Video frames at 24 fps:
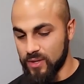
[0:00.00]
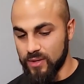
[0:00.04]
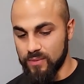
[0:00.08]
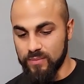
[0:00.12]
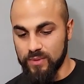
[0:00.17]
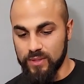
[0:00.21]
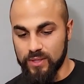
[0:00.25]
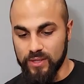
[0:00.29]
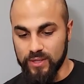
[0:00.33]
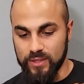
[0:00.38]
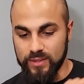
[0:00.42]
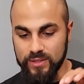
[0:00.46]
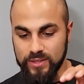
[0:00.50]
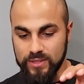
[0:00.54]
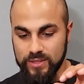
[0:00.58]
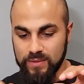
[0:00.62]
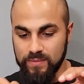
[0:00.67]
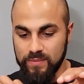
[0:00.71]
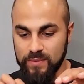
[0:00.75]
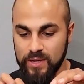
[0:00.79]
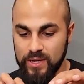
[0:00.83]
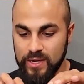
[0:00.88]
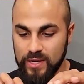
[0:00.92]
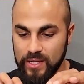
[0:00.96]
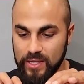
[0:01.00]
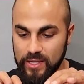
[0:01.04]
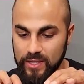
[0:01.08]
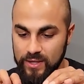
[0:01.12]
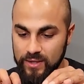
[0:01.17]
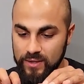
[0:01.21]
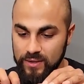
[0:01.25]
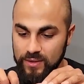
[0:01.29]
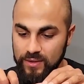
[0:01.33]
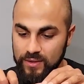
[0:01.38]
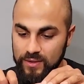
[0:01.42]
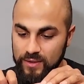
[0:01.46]
because to
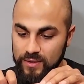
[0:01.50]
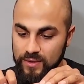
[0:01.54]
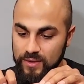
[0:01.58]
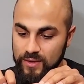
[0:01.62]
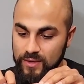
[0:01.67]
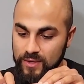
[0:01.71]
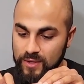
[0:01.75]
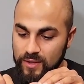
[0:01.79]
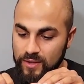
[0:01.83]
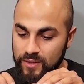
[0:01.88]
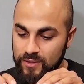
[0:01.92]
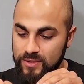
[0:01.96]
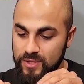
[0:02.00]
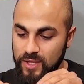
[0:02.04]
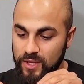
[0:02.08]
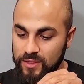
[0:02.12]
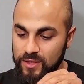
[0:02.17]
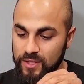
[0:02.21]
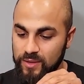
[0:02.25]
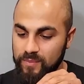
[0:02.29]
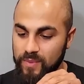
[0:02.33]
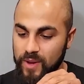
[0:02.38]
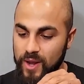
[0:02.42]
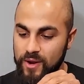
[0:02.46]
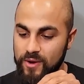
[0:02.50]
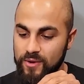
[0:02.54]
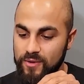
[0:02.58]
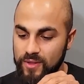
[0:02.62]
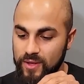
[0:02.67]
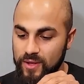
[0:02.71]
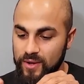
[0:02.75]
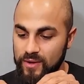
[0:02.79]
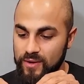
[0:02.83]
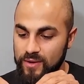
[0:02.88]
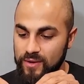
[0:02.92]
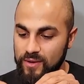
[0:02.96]
me, there's nothing better
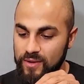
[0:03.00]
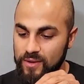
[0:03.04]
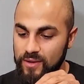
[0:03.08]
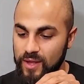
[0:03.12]
than